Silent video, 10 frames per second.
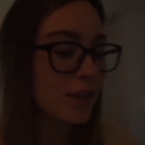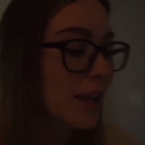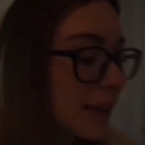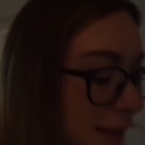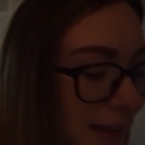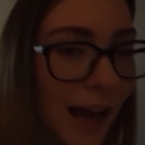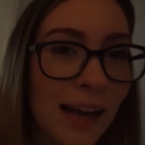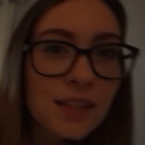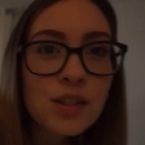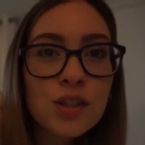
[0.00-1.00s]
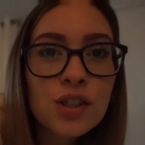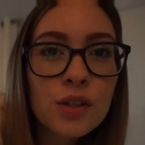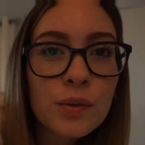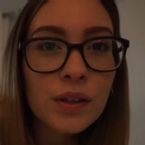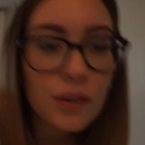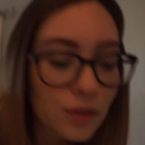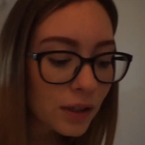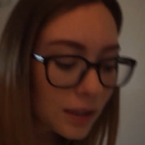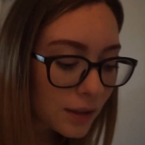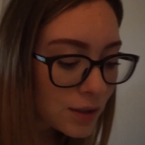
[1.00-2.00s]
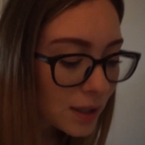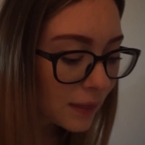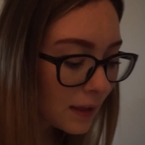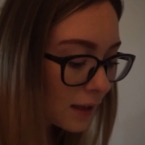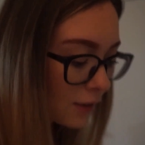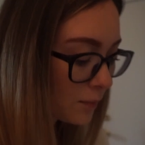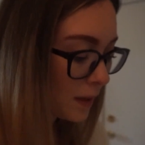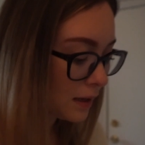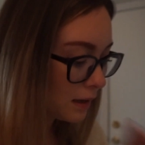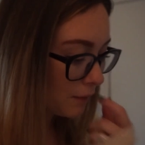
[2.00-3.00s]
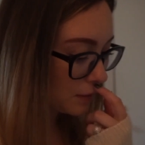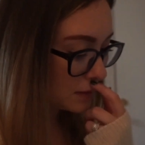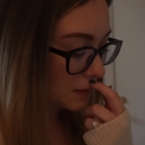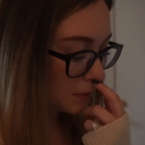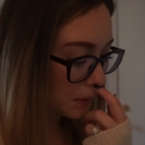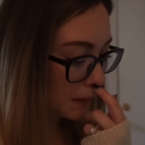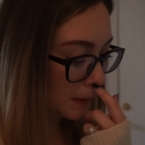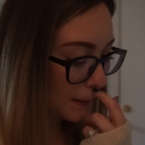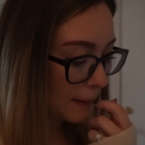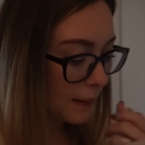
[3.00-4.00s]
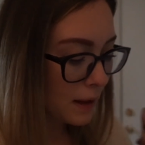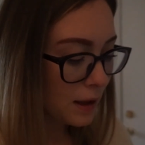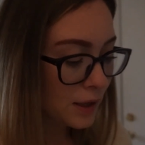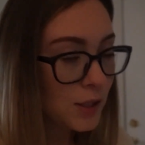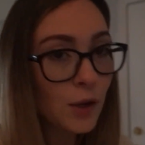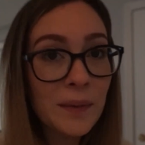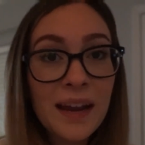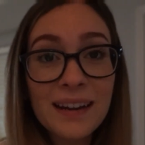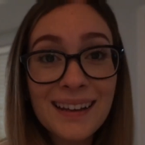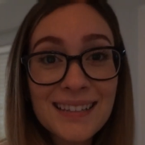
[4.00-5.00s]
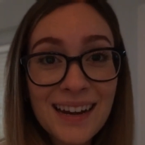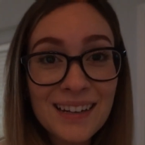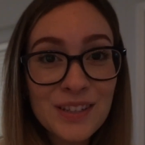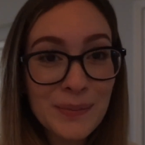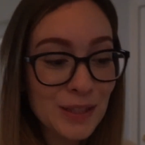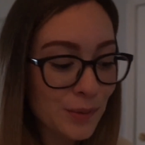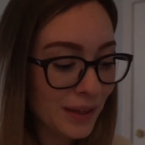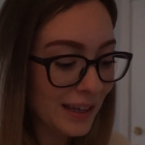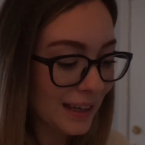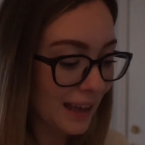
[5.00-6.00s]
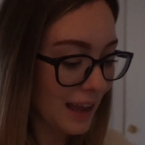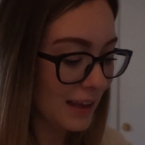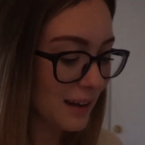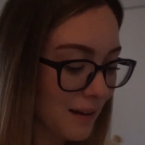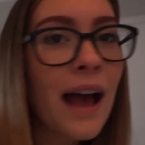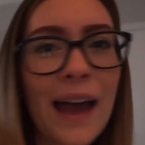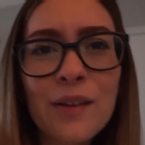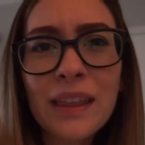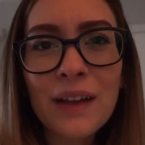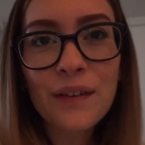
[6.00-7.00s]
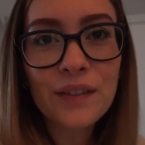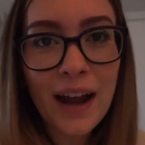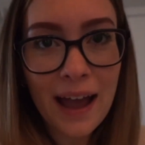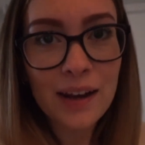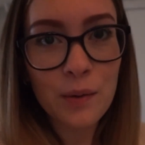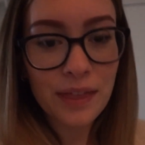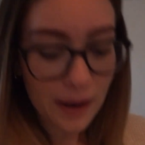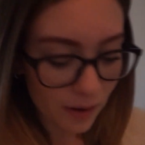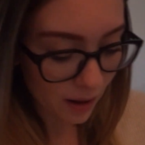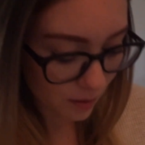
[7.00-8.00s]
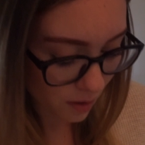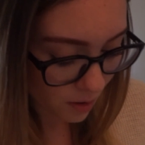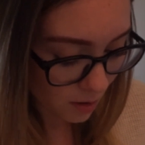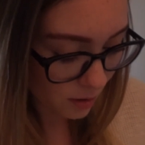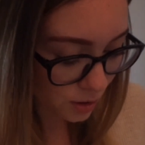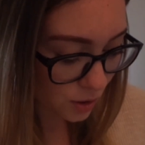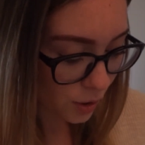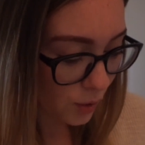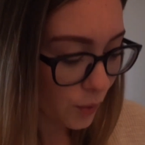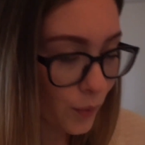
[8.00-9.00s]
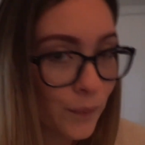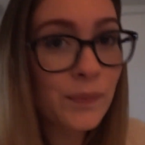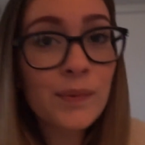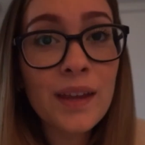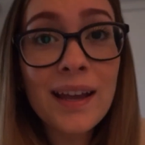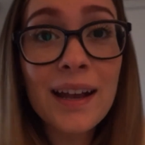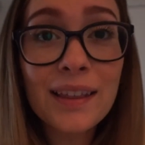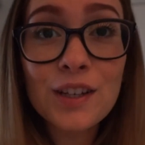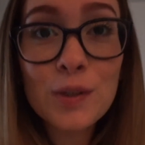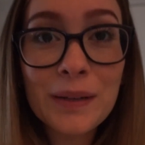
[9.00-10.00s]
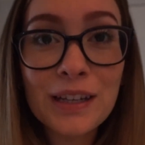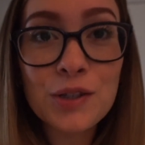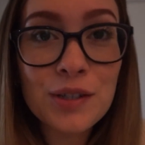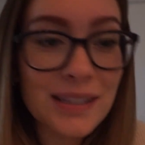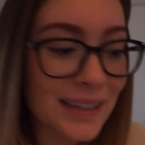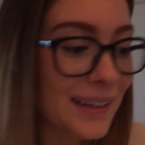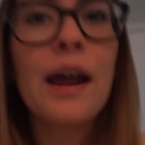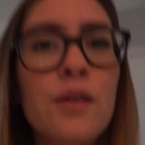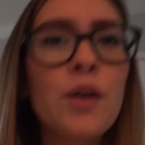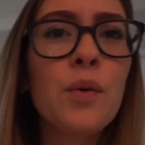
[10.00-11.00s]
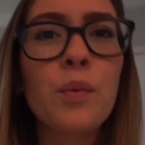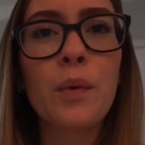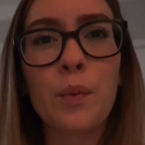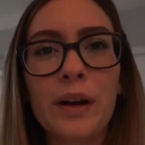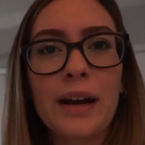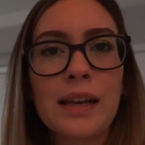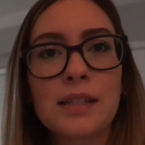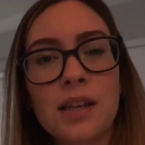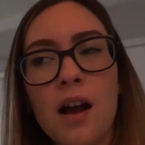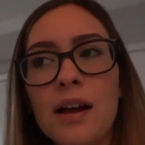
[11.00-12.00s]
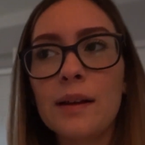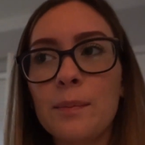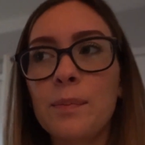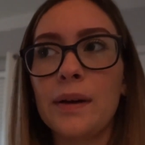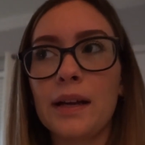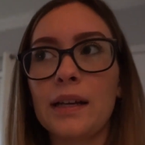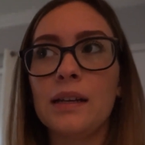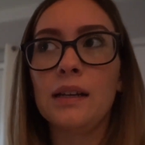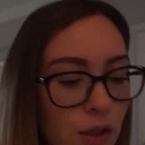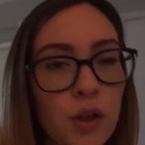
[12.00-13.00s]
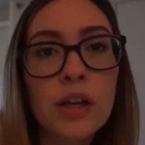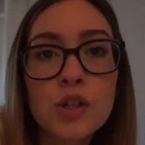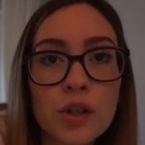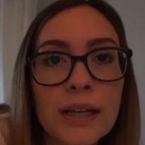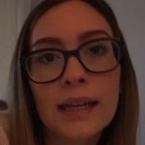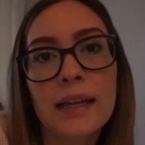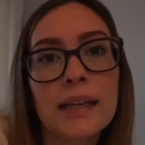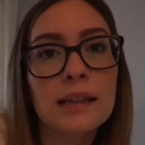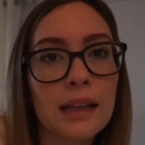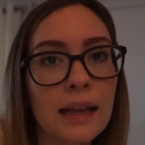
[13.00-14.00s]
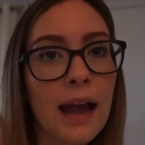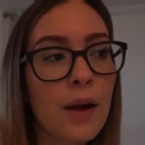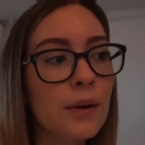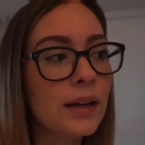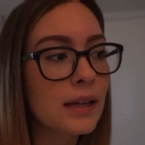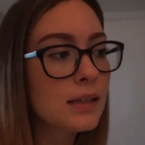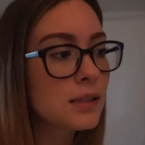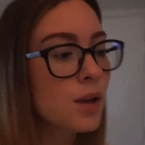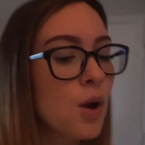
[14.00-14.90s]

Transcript: For like the last two or three years, I think I've made it every single year. So I'm kinda excited to be doing it again. I don't think I've ever had it without alcohol, so this should be interesting. I don't know where I saw it, but you can drink it like how it is,